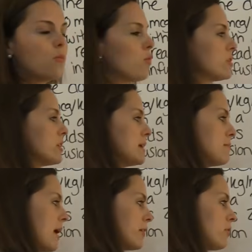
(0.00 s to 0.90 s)
and we're in
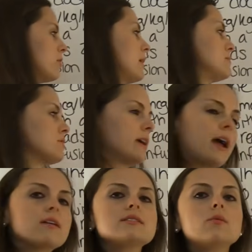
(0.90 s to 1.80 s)
micrograms right
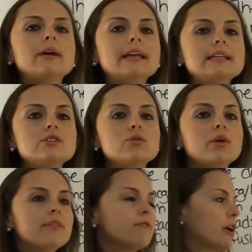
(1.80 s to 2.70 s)
now, so we need to
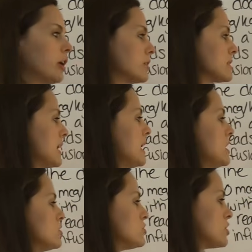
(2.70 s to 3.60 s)
convert.
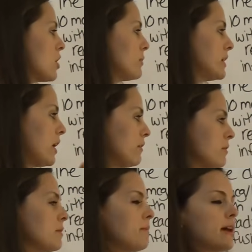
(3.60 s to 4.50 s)
So we know
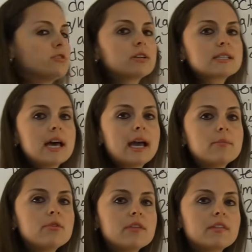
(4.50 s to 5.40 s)
from the metric
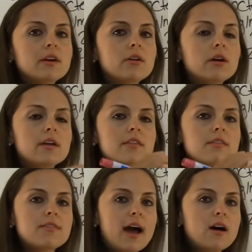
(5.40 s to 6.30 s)
table that there are a
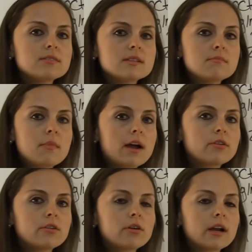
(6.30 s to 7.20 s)
thousand
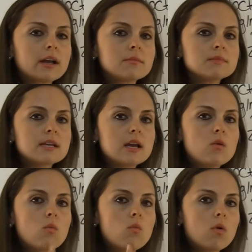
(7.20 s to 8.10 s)
micrograms
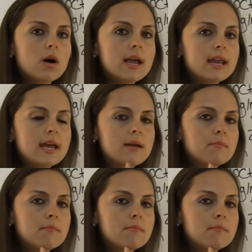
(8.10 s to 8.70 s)
in one